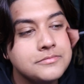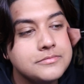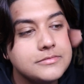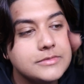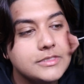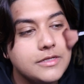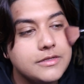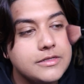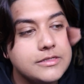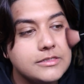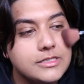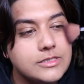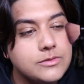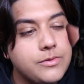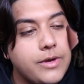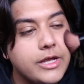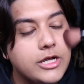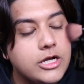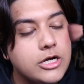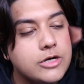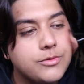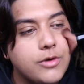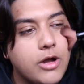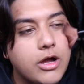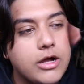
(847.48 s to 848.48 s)
So this is where I
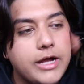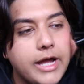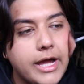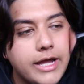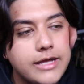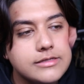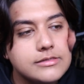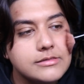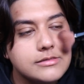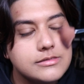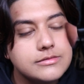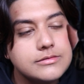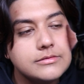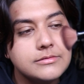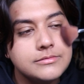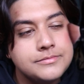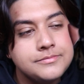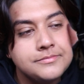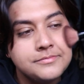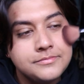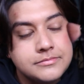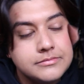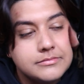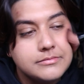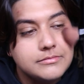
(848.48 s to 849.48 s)
go wrong, guys.
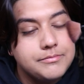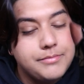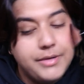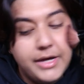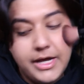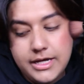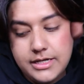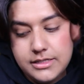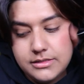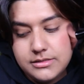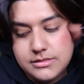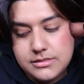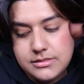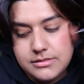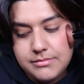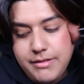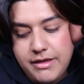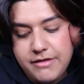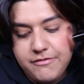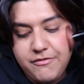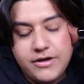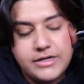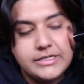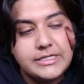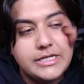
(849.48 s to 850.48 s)
But
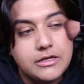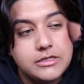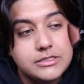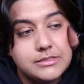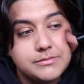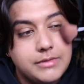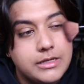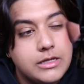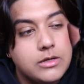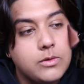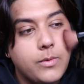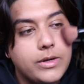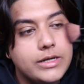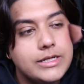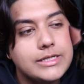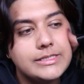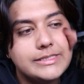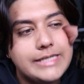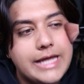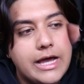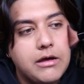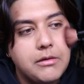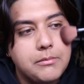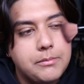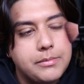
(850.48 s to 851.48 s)
my friend tells me, when in
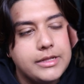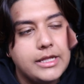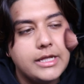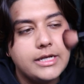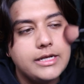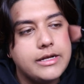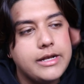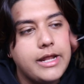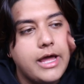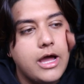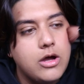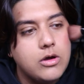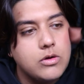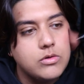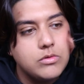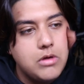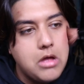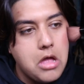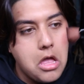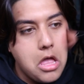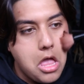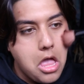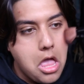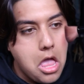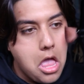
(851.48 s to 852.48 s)
doubt, blend it out.
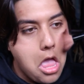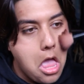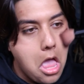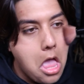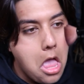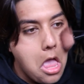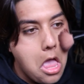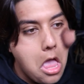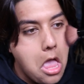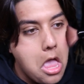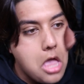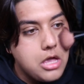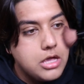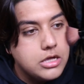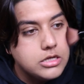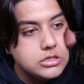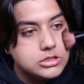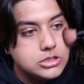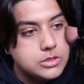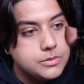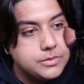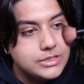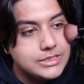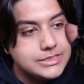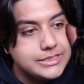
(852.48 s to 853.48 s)

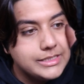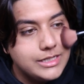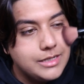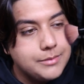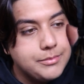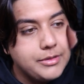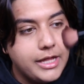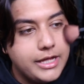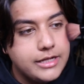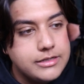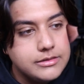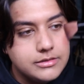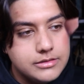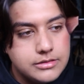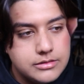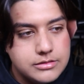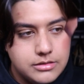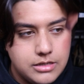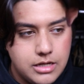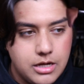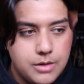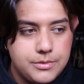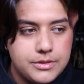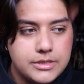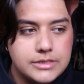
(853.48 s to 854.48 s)
So we're just gonna blend.
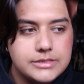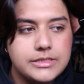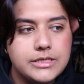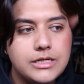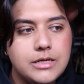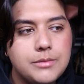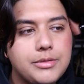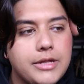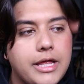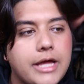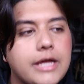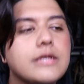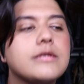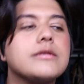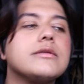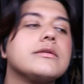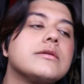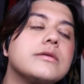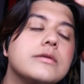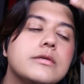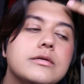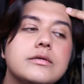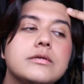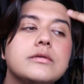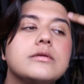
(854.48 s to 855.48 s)
And we're just gonna blend.
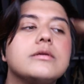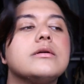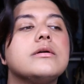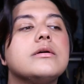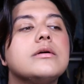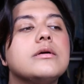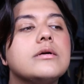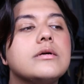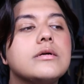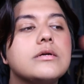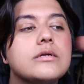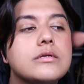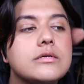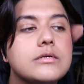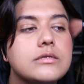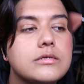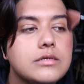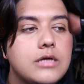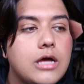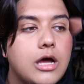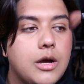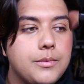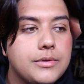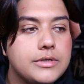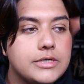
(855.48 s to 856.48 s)

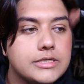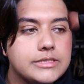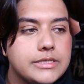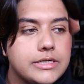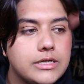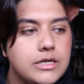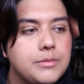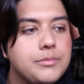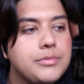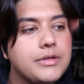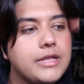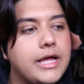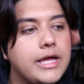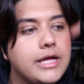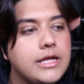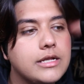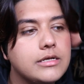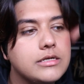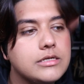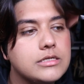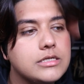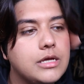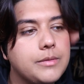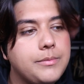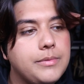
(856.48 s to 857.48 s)
And we're just gonna
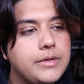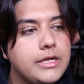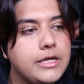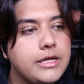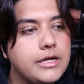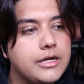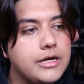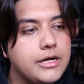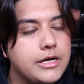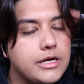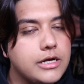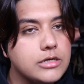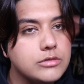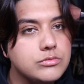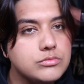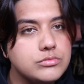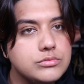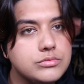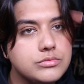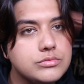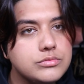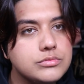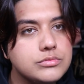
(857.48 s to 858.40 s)
blend up here.